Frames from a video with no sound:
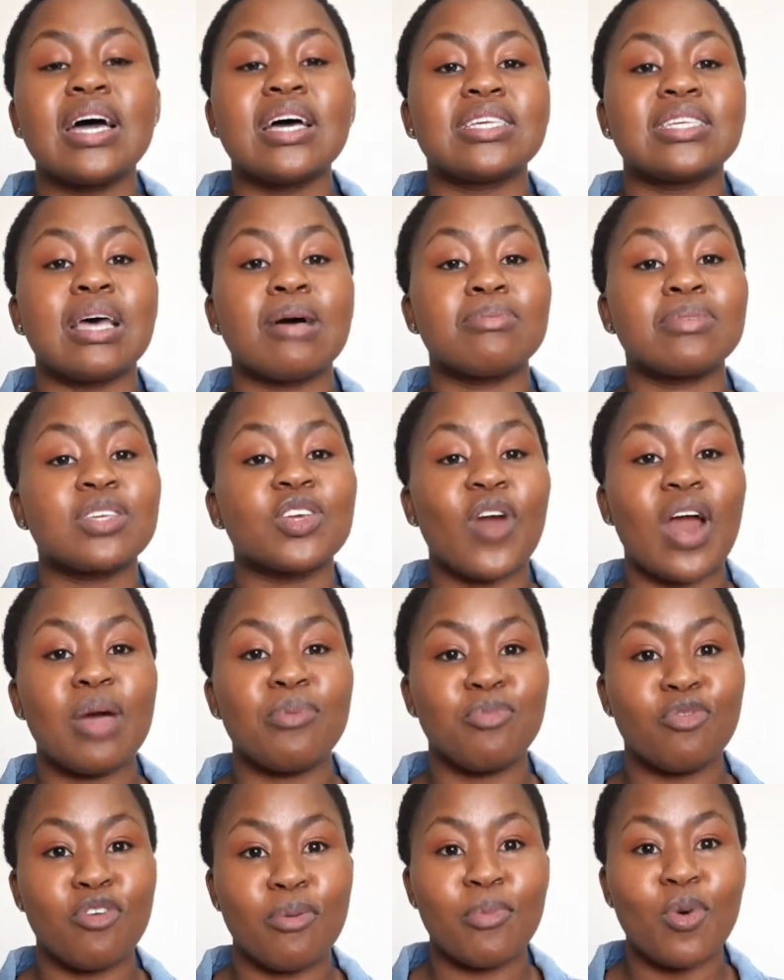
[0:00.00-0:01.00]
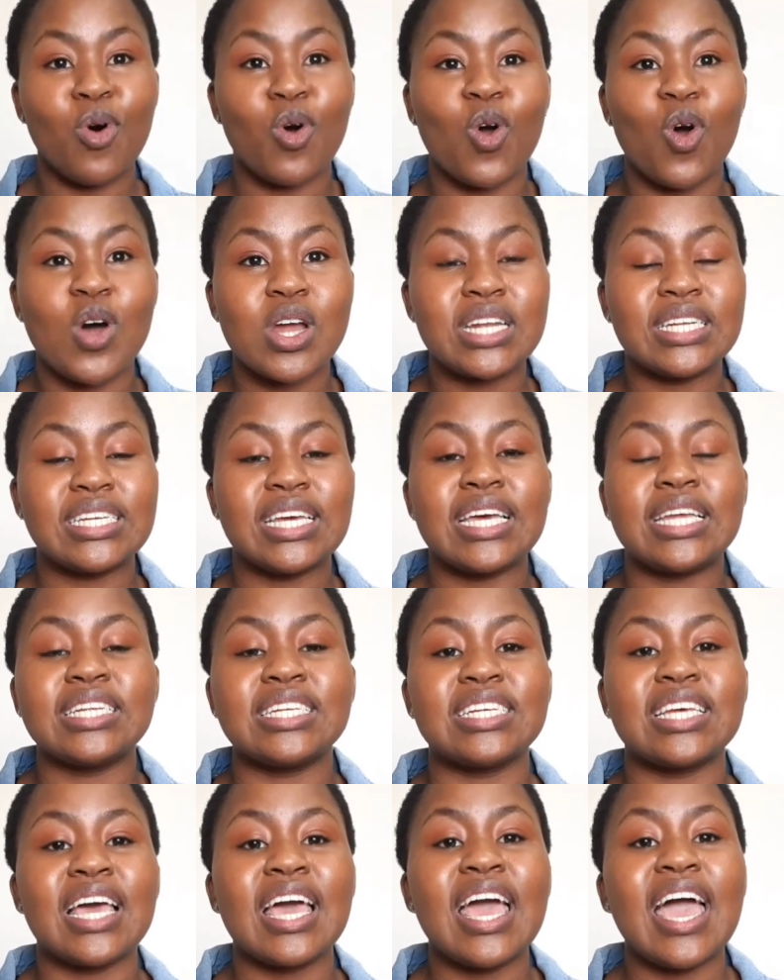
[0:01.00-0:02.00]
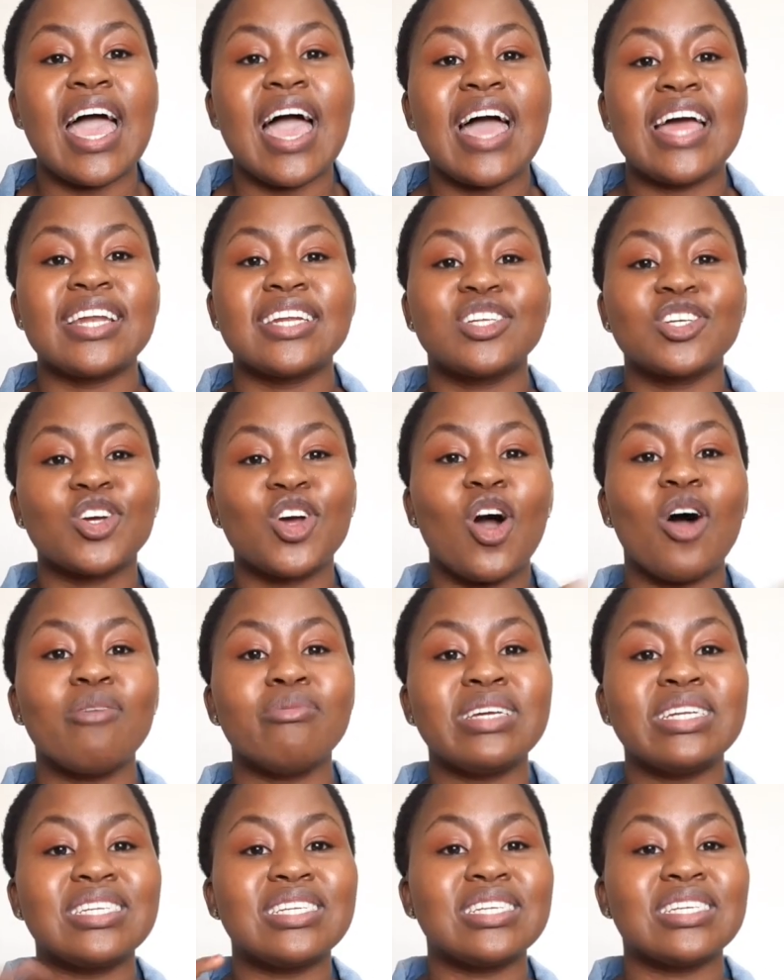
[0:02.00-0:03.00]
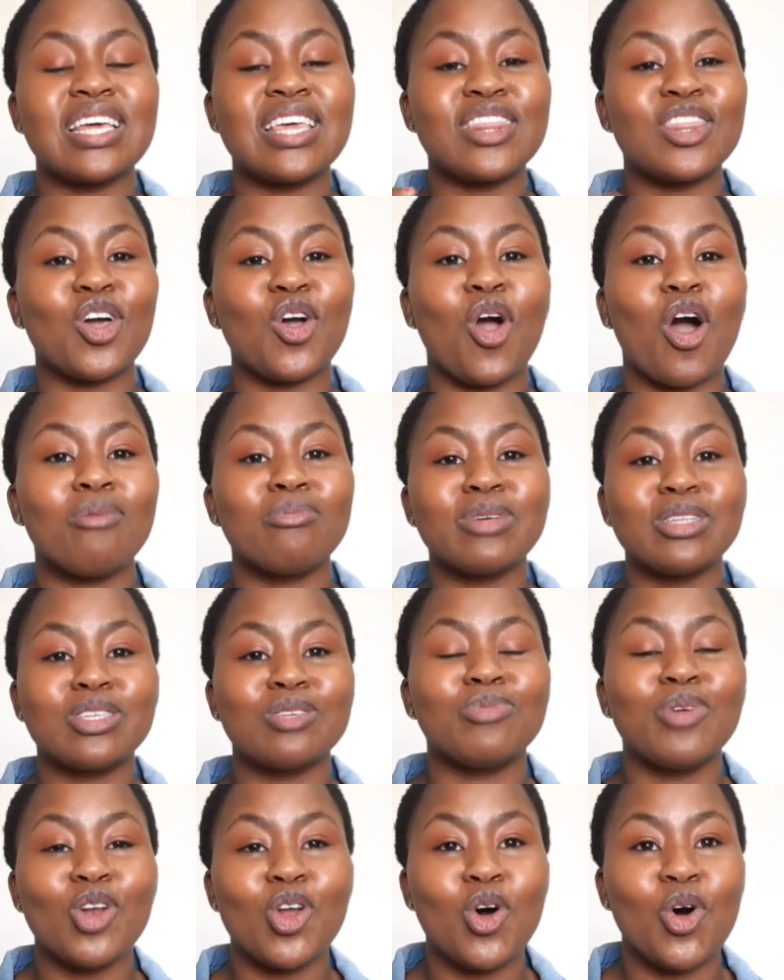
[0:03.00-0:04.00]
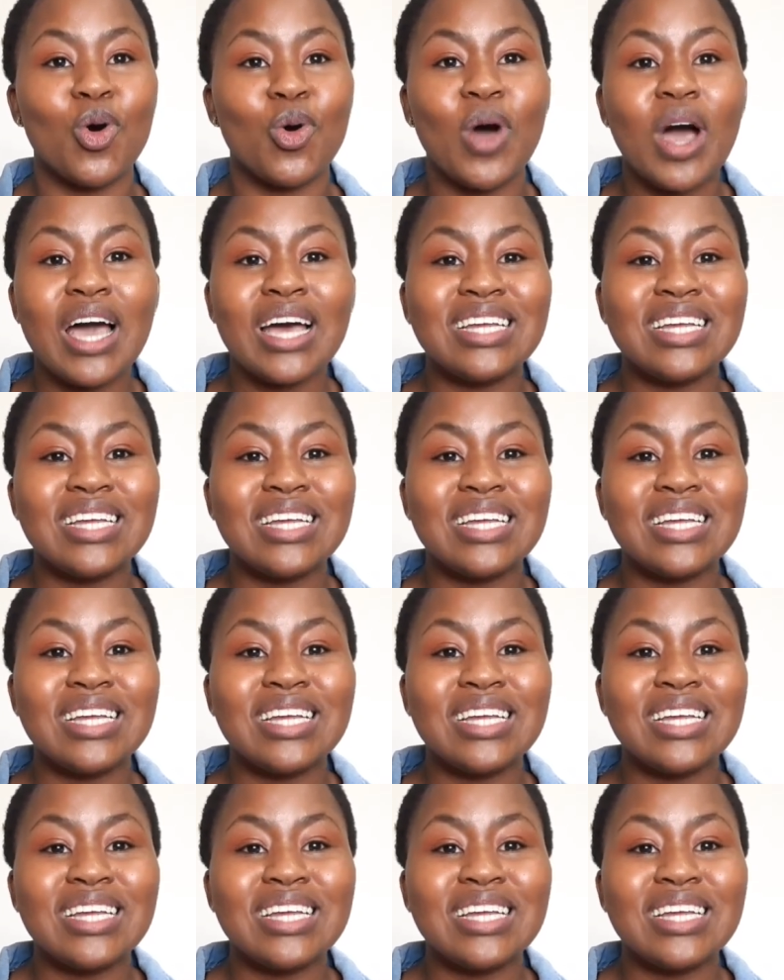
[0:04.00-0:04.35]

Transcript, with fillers: Subscribe for more content, and comment in the comments below.